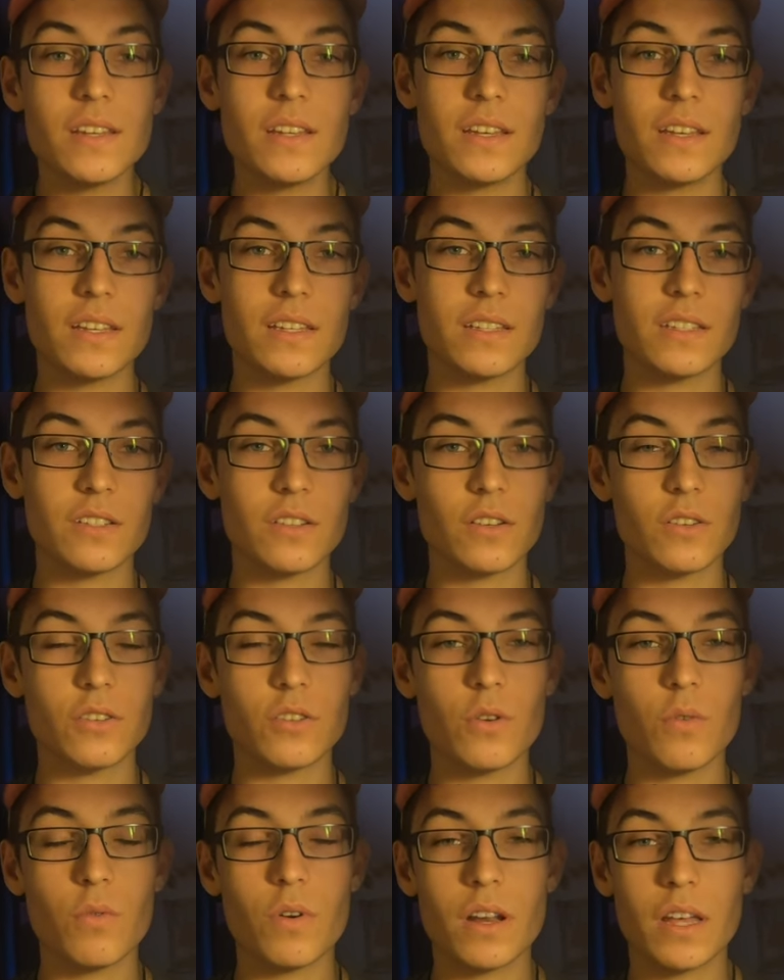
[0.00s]
and you know, you
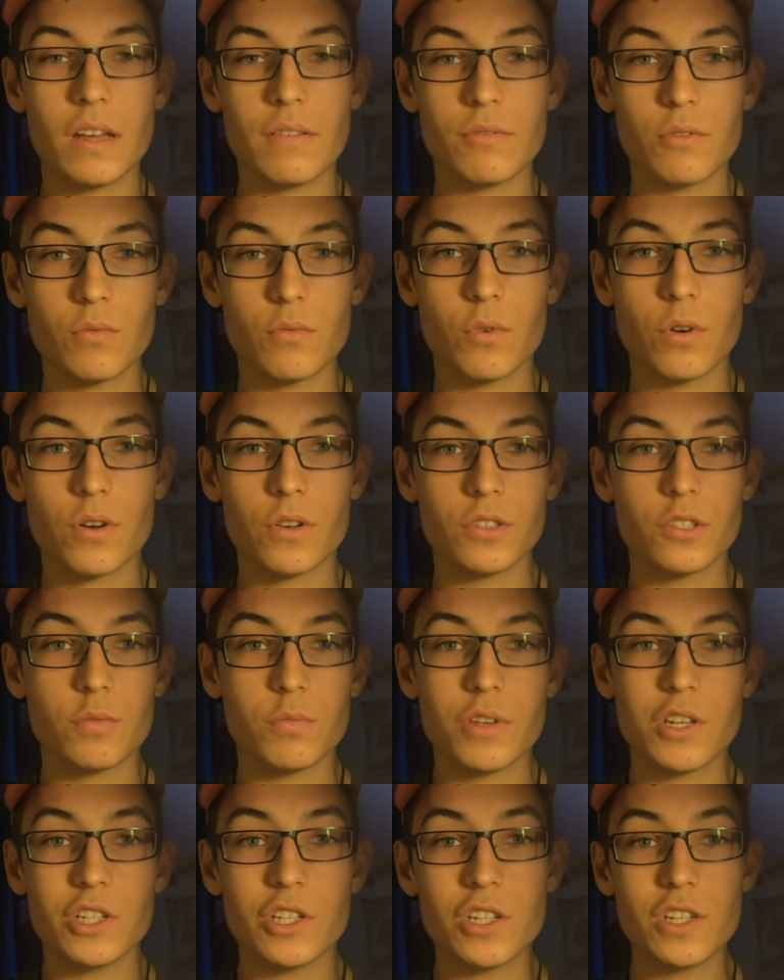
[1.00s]
don't want to have the wrong
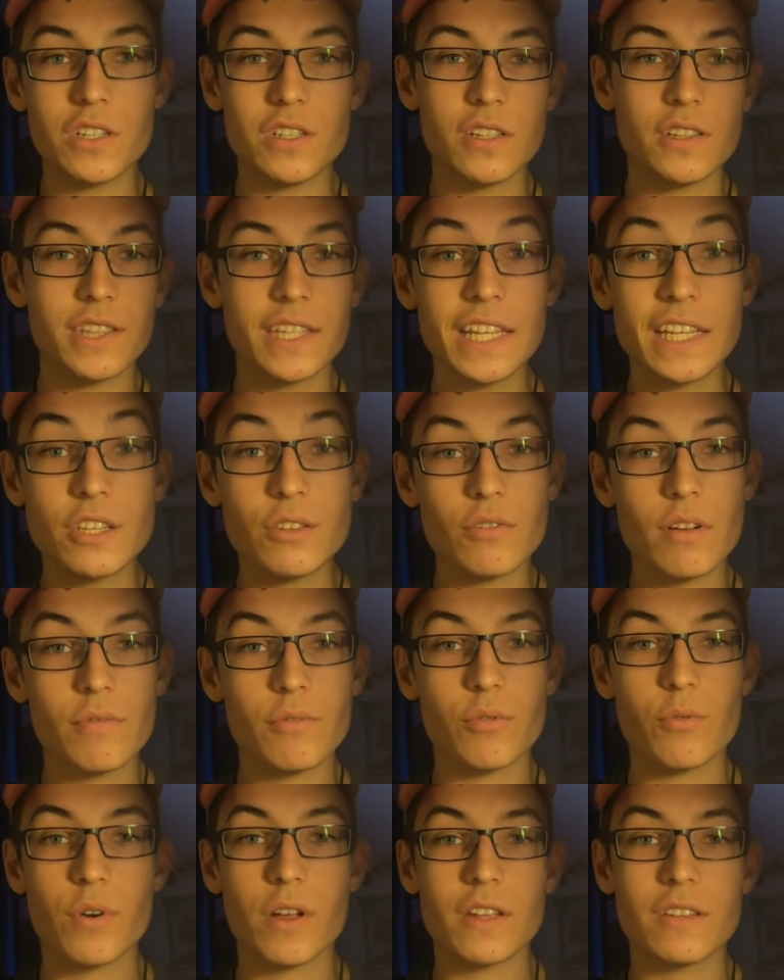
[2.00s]
species and think you have the
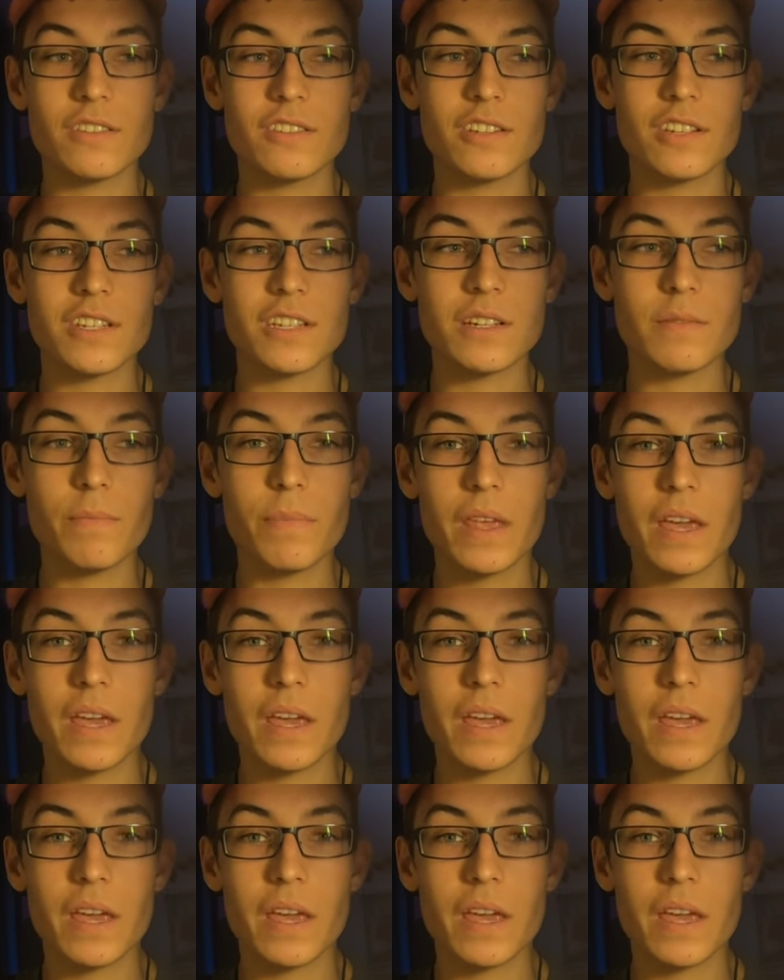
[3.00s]
right seed.